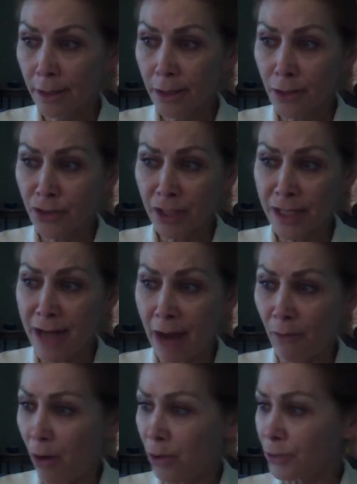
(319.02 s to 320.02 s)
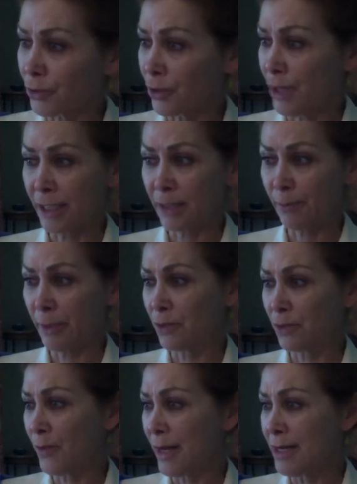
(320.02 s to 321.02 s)
She now alternates
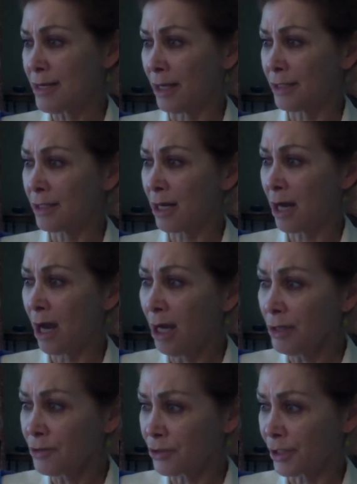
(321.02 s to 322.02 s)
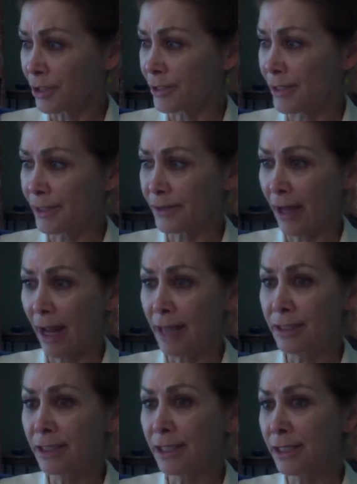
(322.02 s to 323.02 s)
between unconsciousness
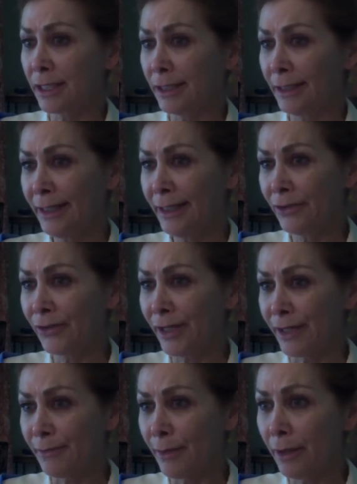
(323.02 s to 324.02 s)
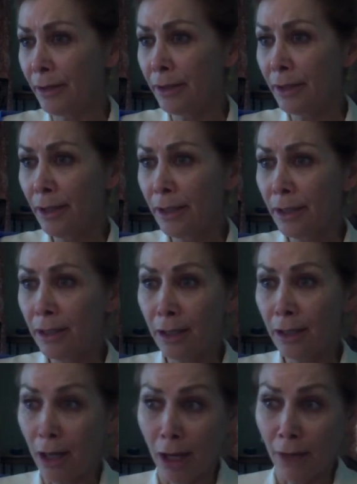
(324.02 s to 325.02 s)
and delirium,
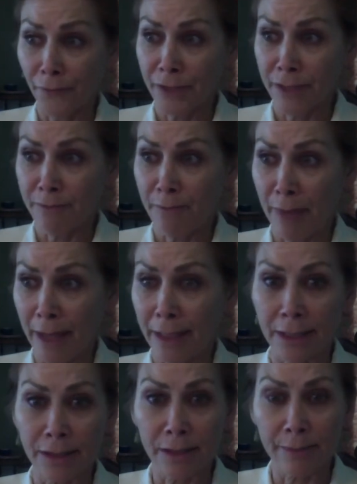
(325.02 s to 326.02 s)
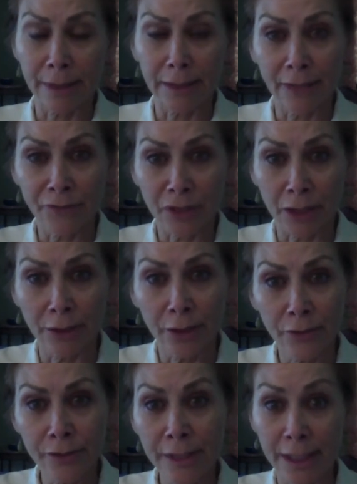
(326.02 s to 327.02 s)
often begging to be left
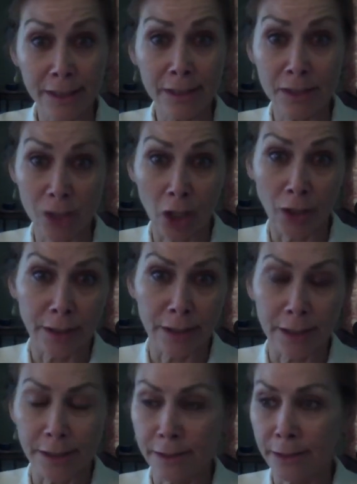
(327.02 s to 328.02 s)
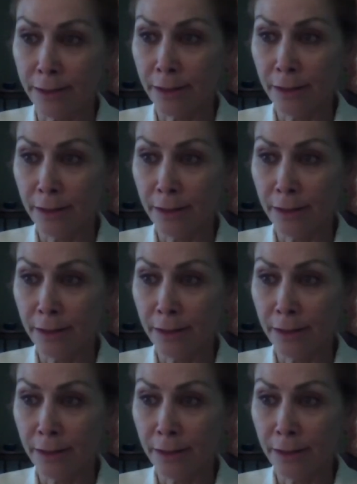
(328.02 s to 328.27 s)
alone in darkness,